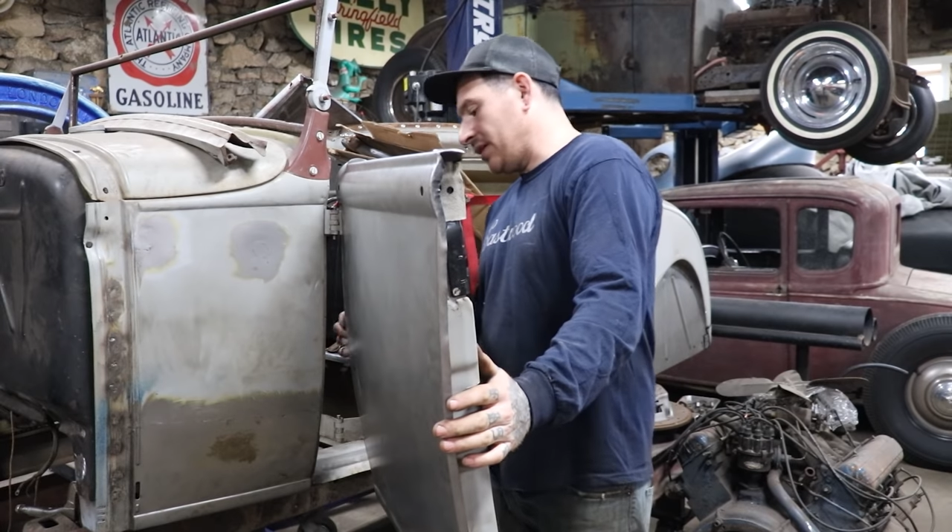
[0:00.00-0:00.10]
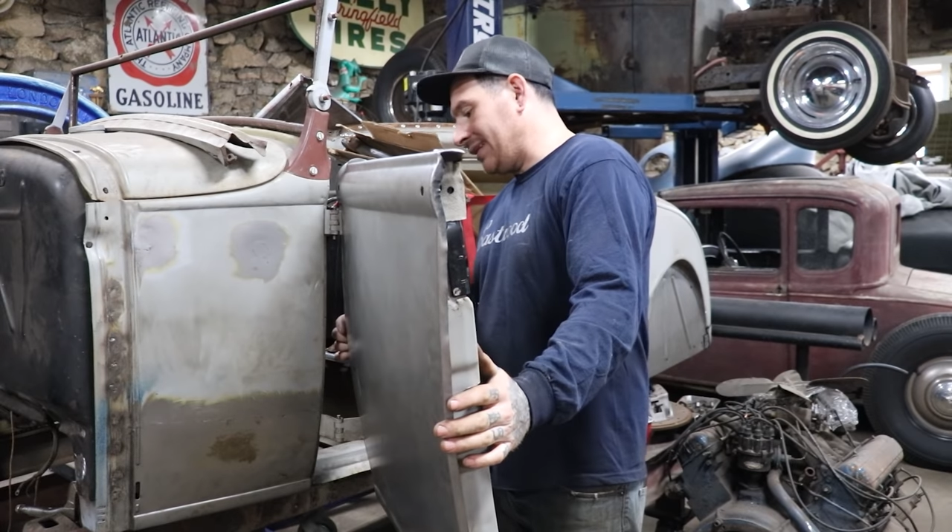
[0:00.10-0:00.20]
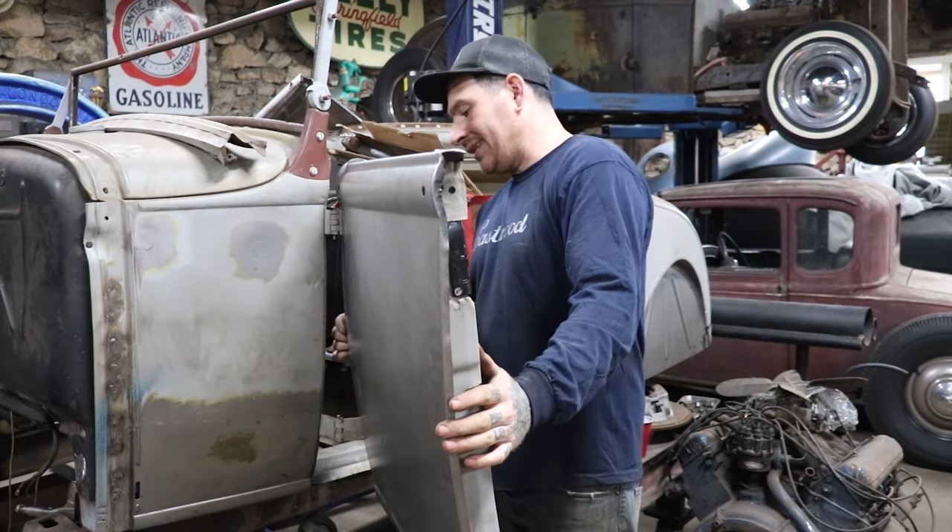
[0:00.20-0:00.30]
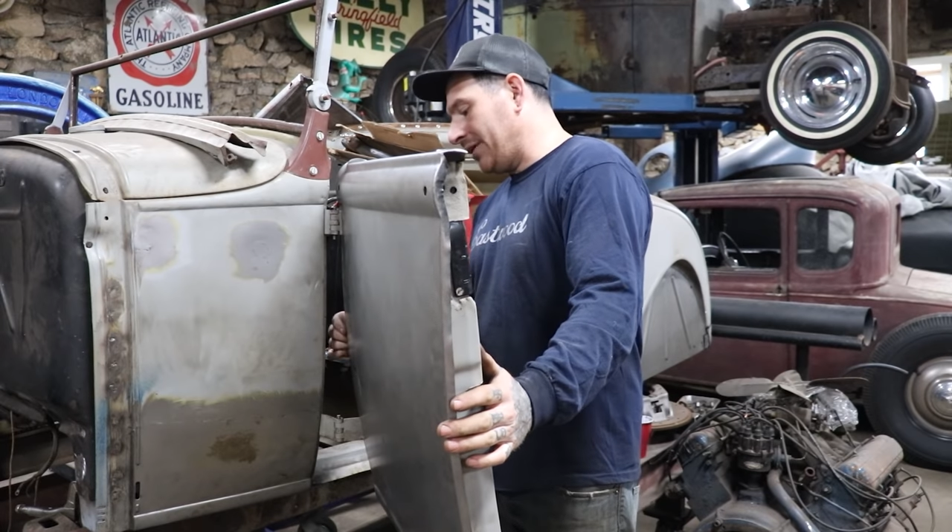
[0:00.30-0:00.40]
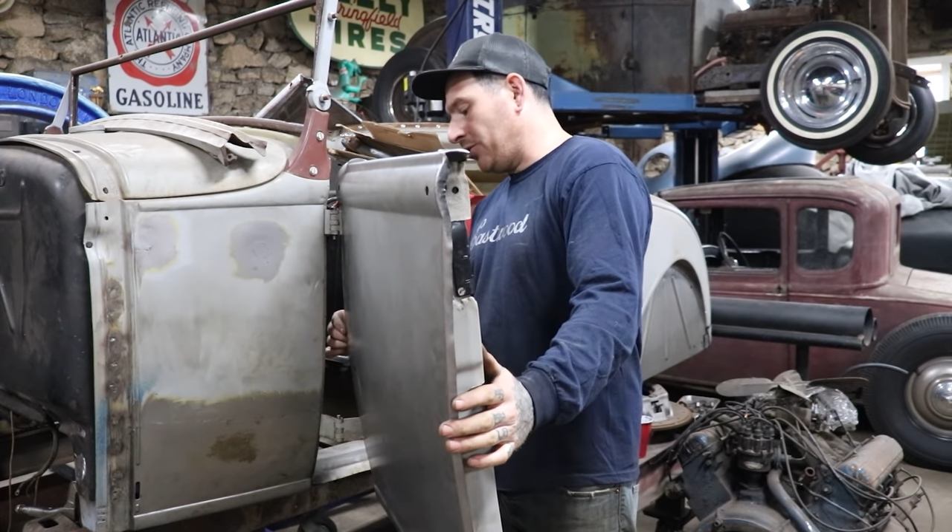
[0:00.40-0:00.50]
a
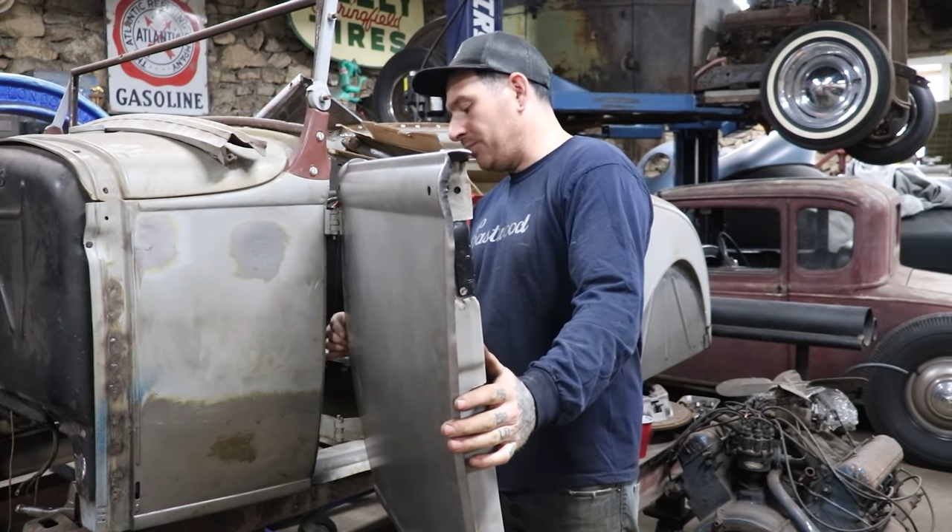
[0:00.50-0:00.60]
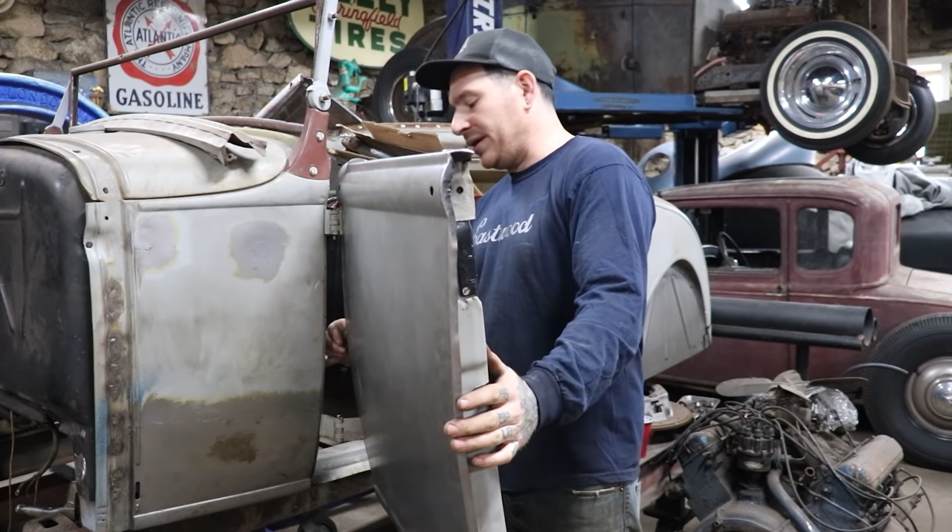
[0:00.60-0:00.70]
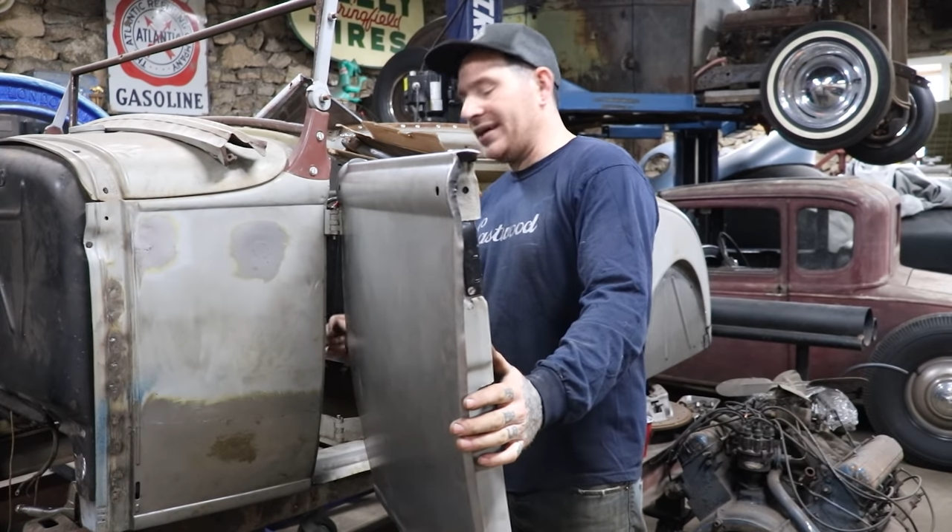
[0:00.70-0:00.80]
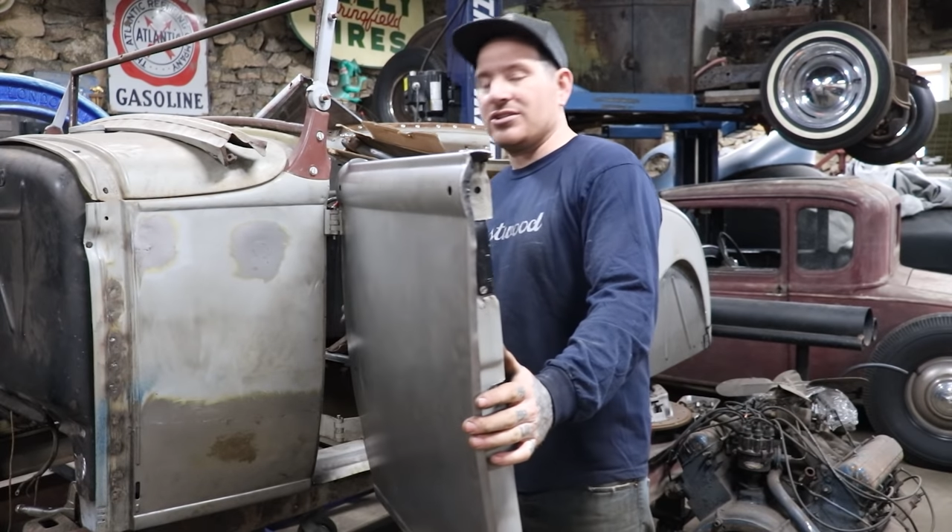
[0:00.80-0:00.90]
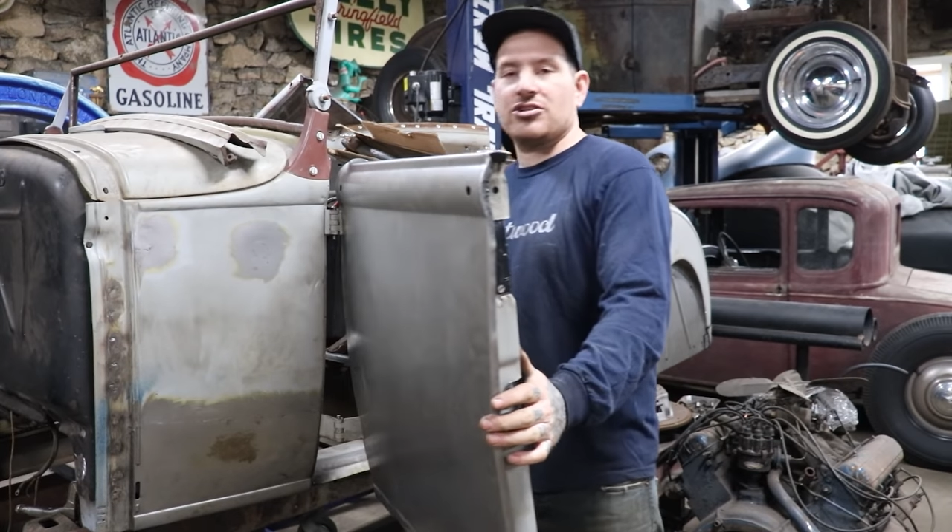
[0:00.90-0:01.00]
little
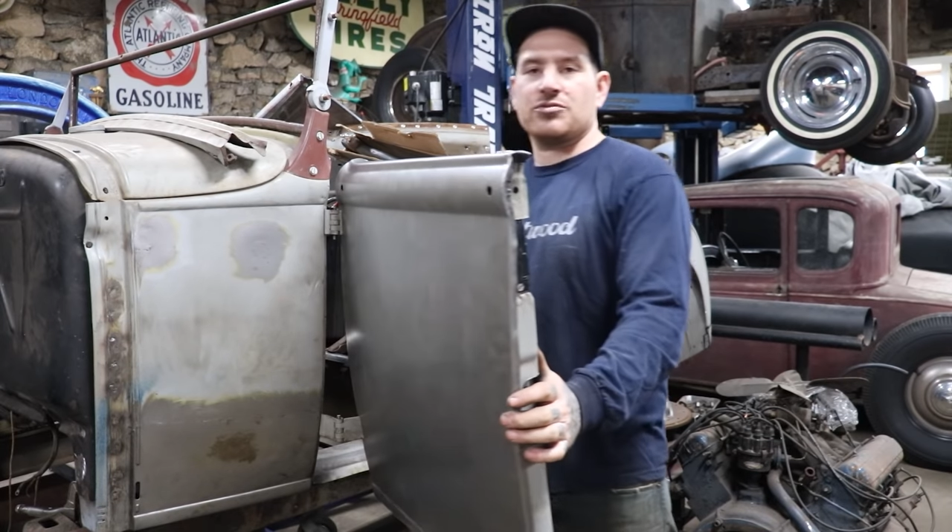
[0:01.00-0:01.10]
bit,